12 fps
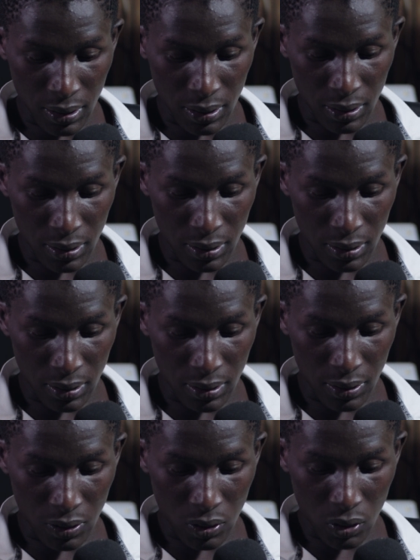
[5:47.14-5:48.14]
and
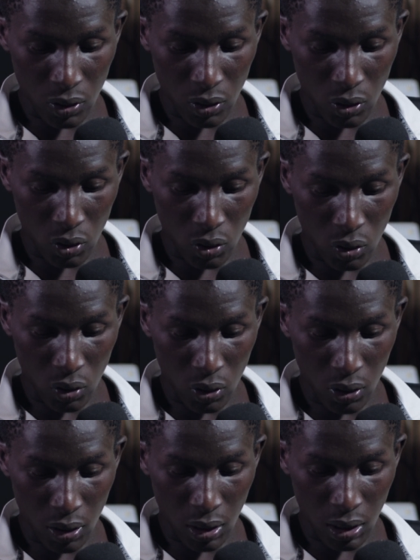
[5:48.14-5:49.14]

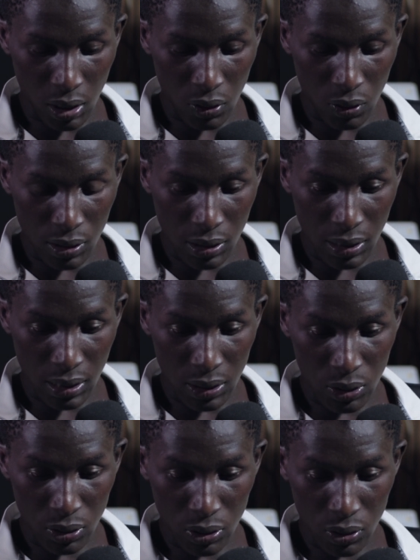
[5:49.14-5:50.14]
color noise
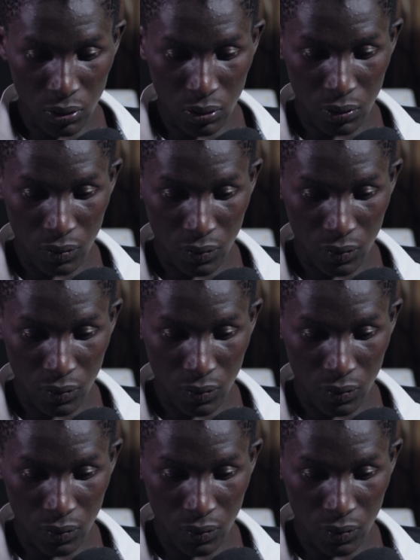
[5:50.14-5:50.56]
reduction too,